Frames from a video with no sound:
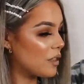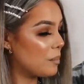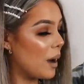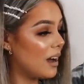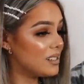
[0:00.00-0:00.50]
And the
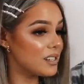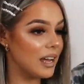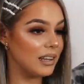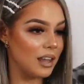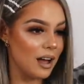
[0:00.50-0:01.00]
buttons
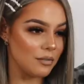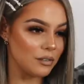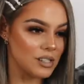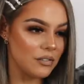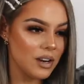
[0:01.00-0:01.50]
I love,
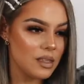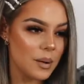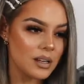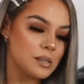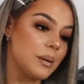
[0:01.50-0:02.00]
because I feel like the
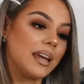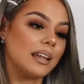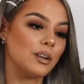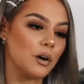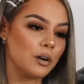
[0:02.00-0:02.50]
buttons make
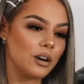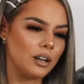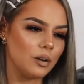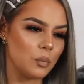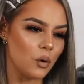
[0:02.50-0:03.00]
it look
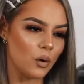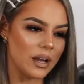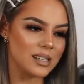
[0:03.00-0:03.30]
a lot more